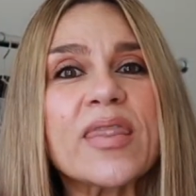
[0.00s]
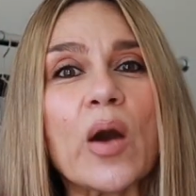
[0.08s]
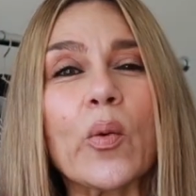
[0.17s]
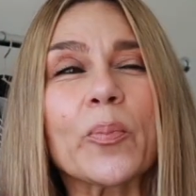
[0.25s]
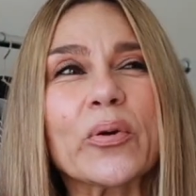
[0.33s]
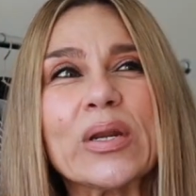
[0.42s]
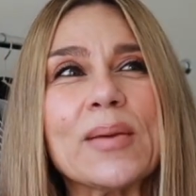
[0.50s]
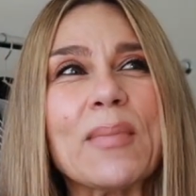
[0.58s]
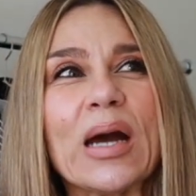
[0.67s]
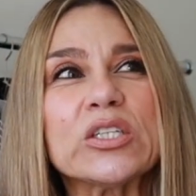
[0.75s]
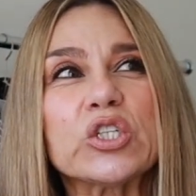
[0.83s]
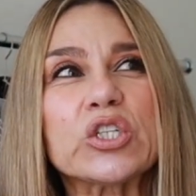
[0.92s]
they were pretty
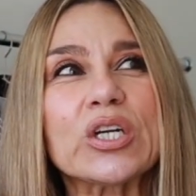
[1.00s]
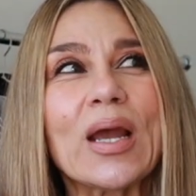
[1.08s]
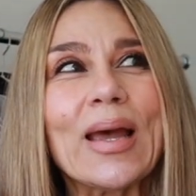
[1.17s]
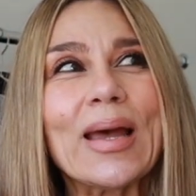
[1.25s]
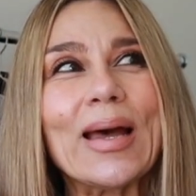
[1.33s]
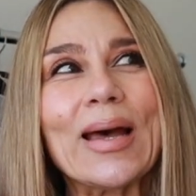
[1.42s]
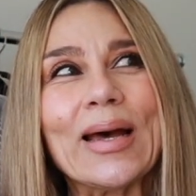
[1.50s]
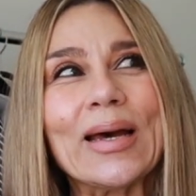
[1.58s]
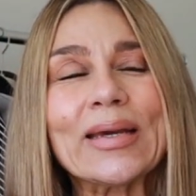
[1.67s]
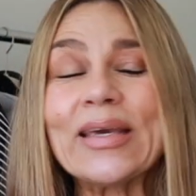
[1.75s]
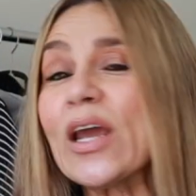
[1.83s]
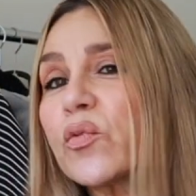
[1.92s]
much
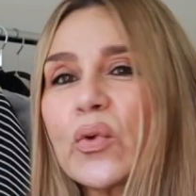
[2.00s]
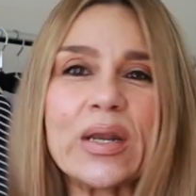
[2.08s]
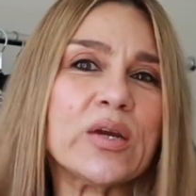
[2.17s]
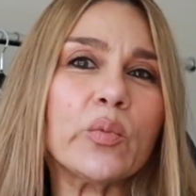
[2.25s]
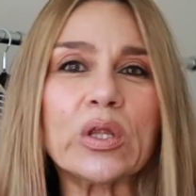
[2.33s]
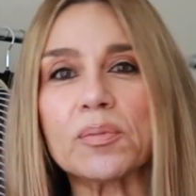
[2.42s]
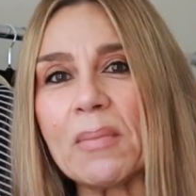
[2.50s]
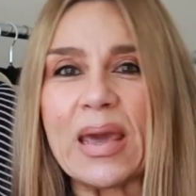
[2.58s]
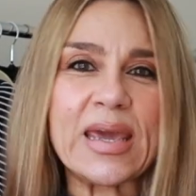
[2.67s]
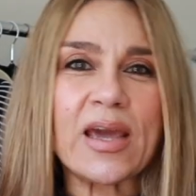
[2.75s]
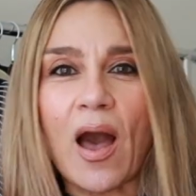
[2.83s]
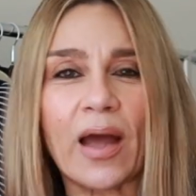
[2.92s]
get ready with
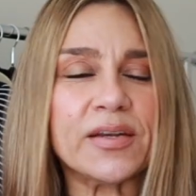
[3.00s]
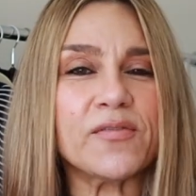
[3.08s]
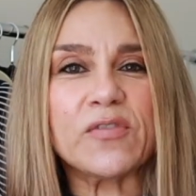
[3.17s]
me kind of